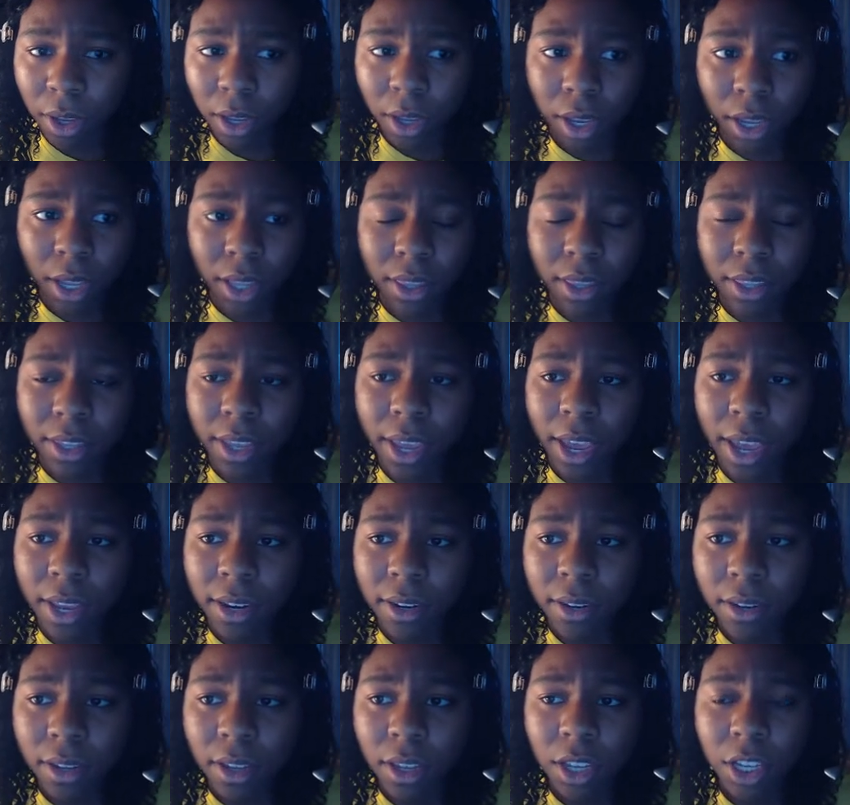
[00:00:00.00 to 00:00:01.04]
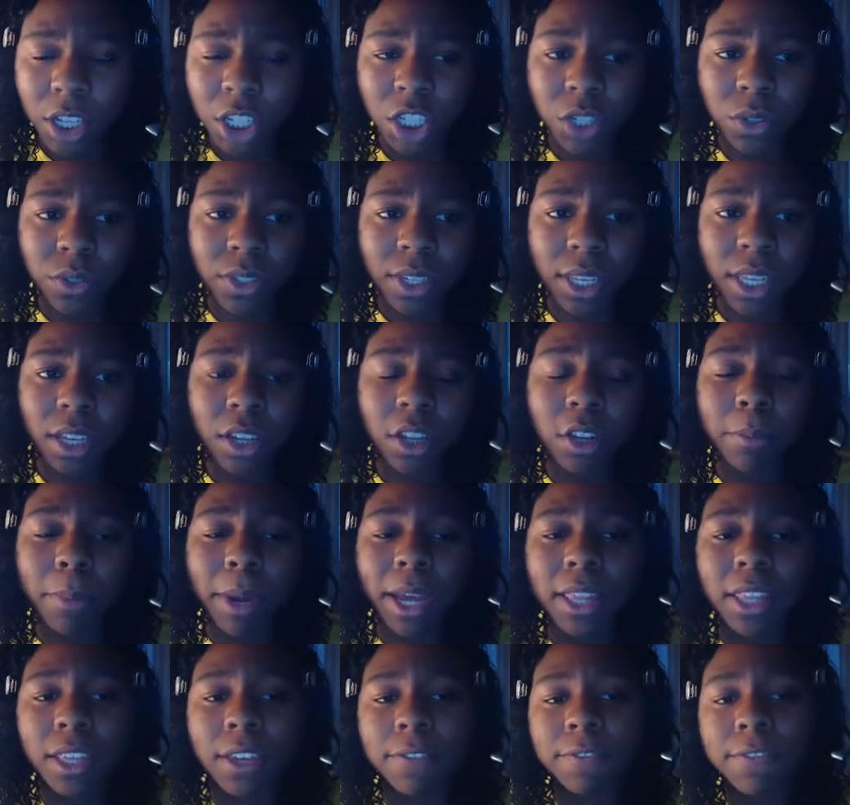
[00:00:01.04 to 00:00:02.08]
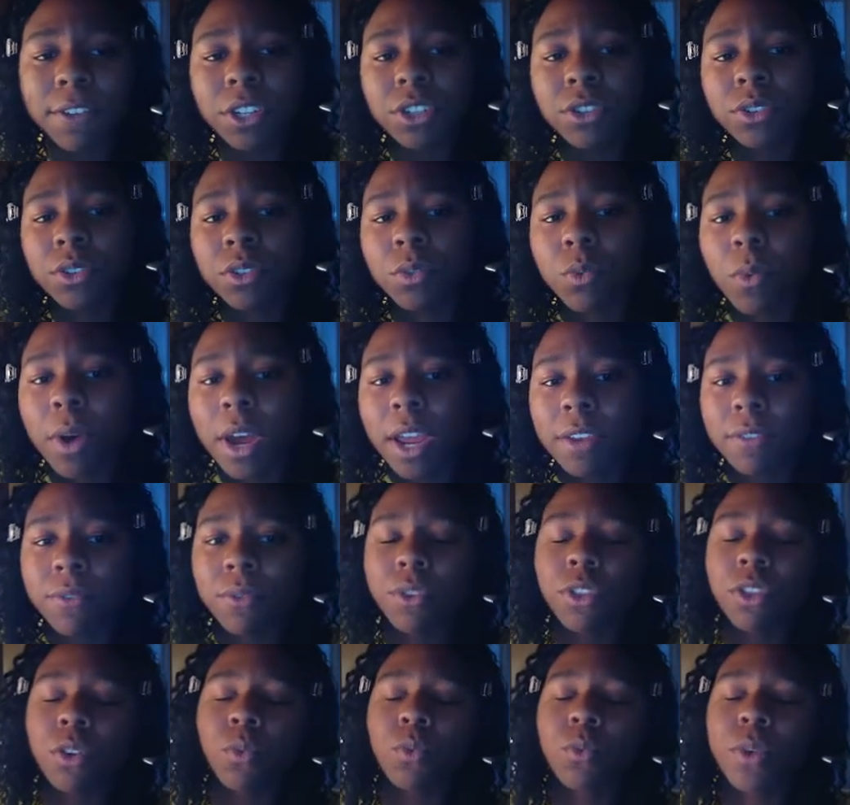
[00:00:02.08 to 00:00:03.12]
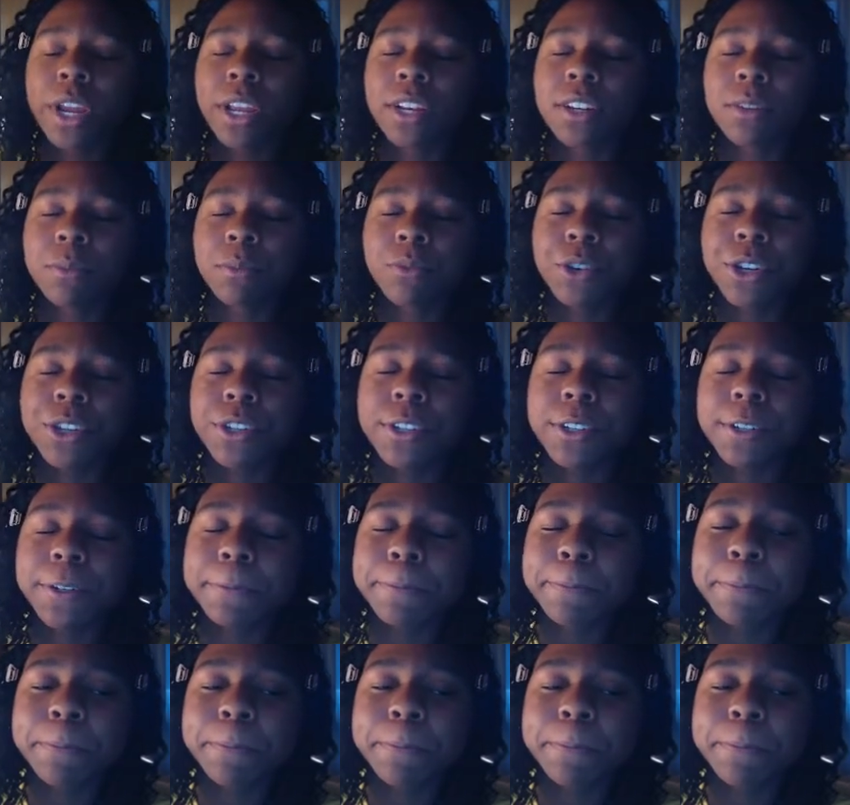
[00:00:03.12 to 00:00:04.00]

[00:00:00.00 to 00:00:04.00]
In the end, she was killed by the official's wife with a random reason.